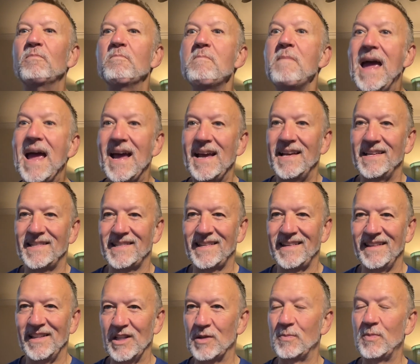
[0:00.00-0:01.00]
mask
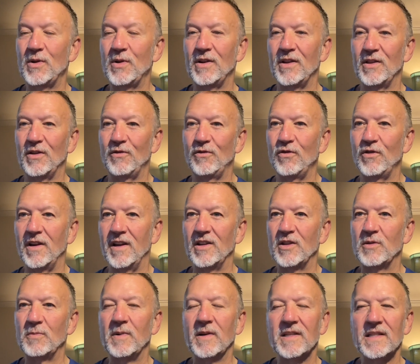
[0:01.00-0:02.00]
that's put on the
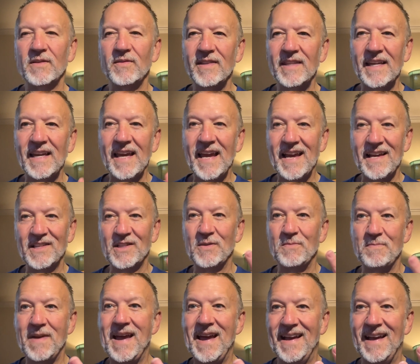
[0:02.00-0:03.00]
front, because everything has a
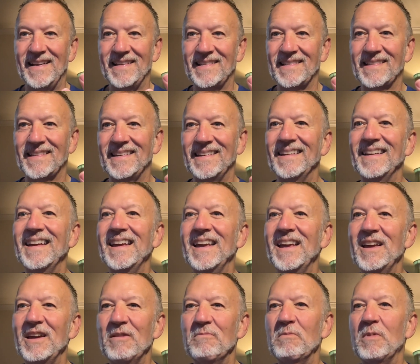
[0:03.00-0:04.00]
mask,
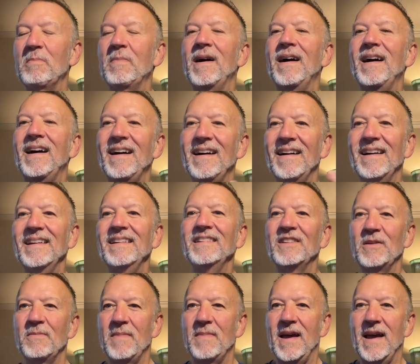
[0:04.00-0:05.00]
but behind
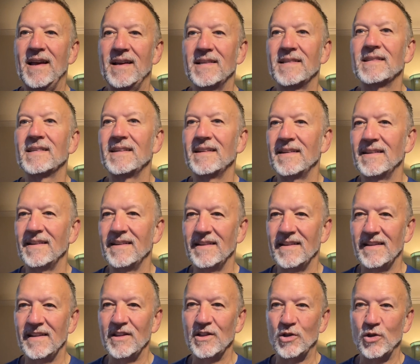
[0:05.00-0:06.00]
the mask
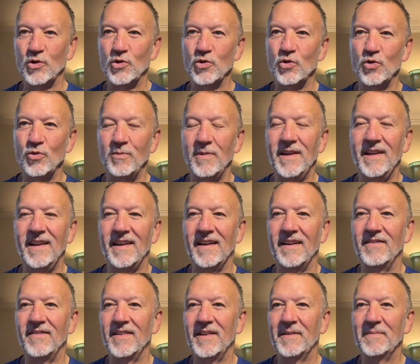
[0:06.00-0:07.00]
is the true meaning
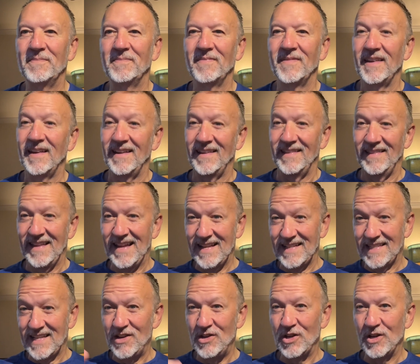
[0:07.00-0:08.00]
of it. And
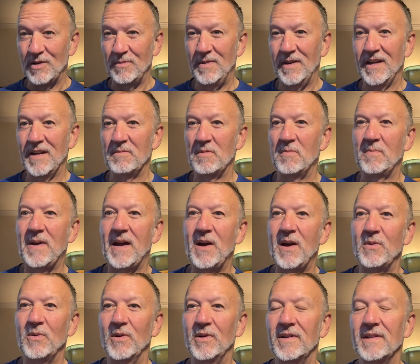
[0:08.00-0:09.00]
that's how you can become
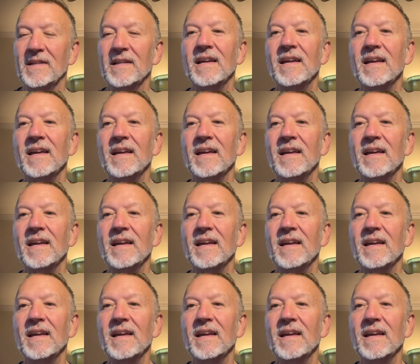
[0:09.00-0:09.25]
empowered.